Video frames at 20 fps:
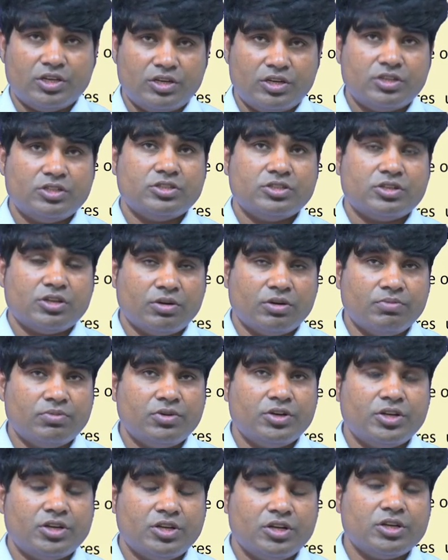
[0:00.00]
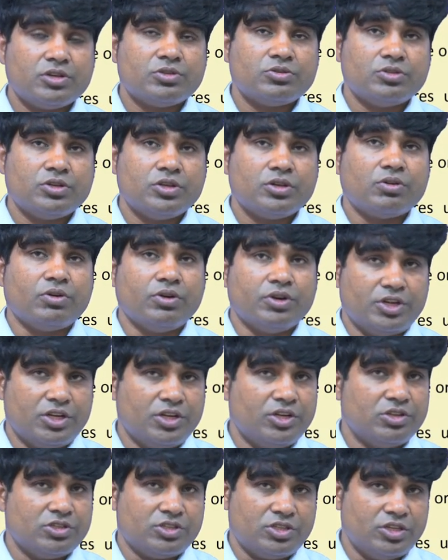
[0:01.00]
it is completely actually
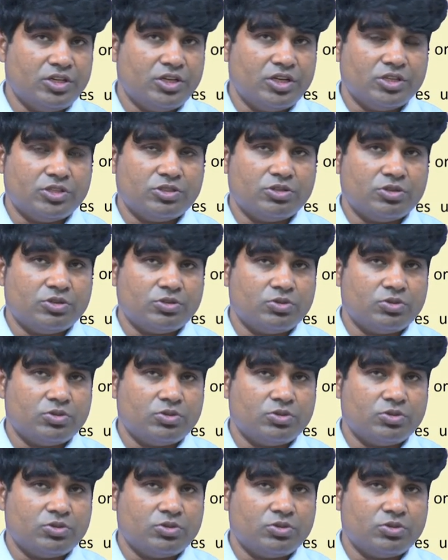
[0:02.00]
continuous in nature.